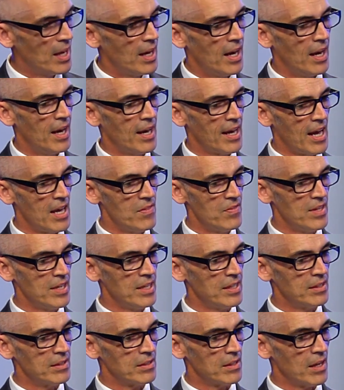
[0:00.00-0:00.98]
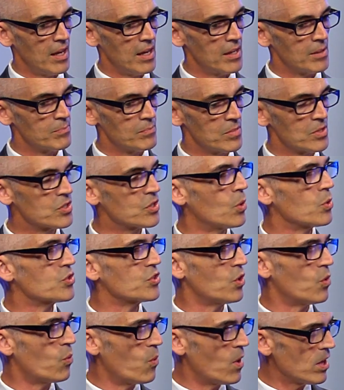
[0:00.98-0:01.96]
and then
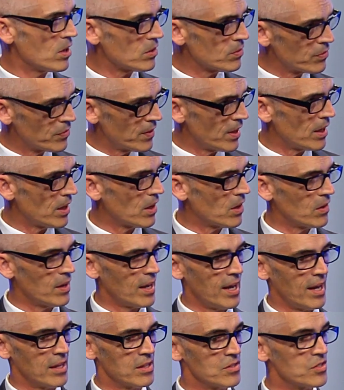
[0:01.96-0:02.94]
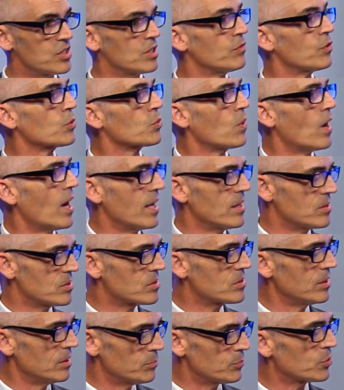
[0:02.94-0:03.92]
social welfare and civil
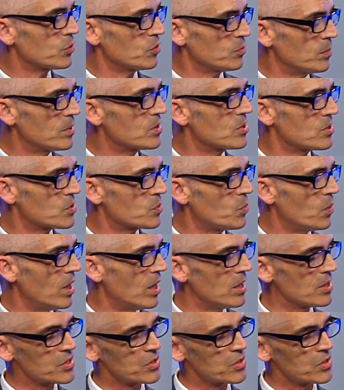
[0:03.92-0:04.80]
rights improvements as well.